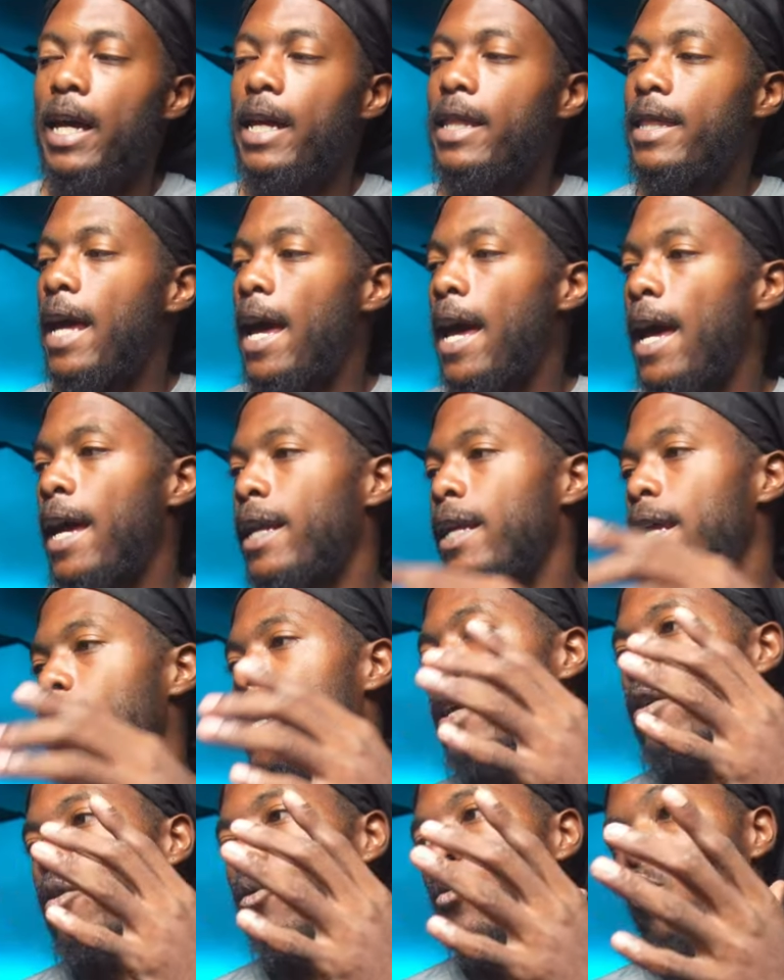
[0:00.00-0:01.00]
that
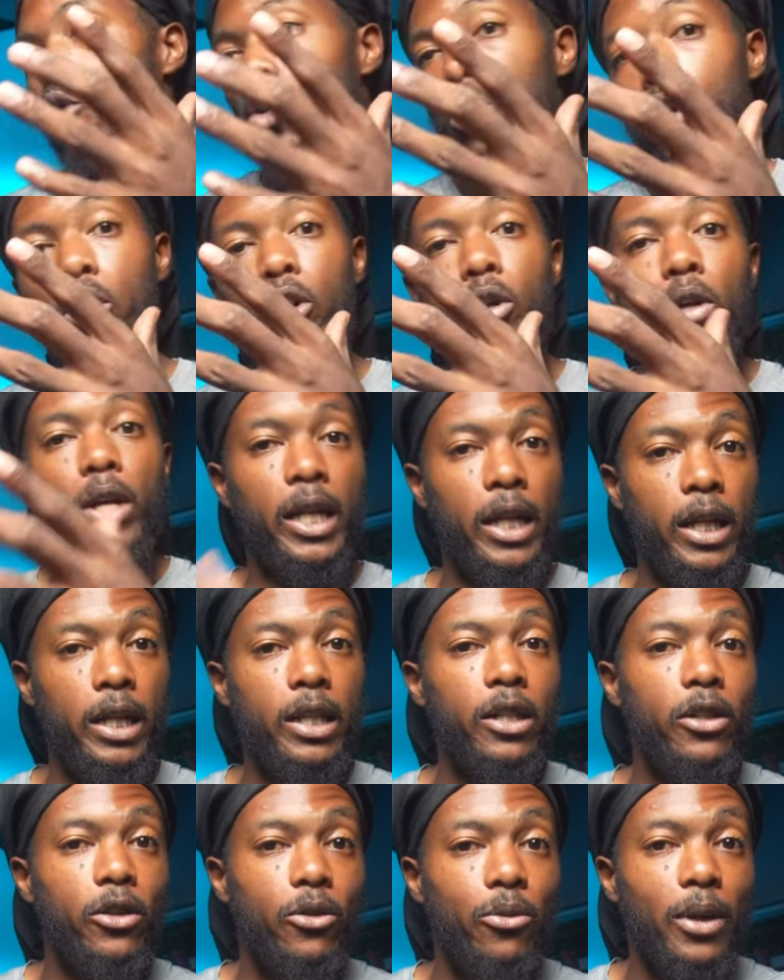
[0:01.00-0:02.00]
were in
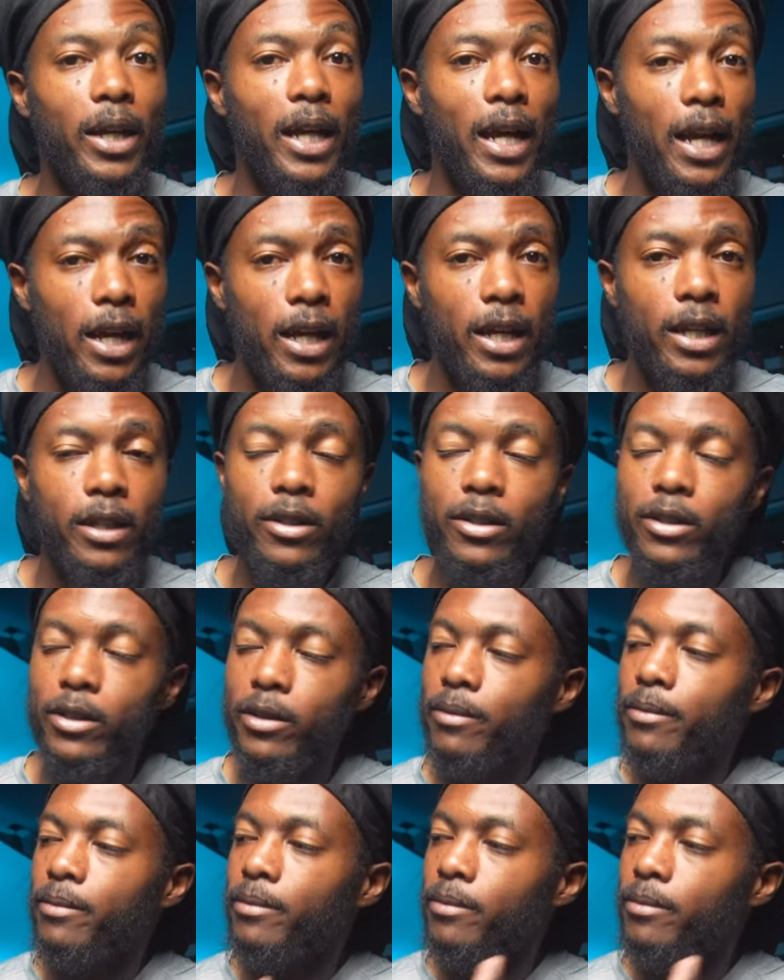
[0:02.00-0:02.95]
the 3S,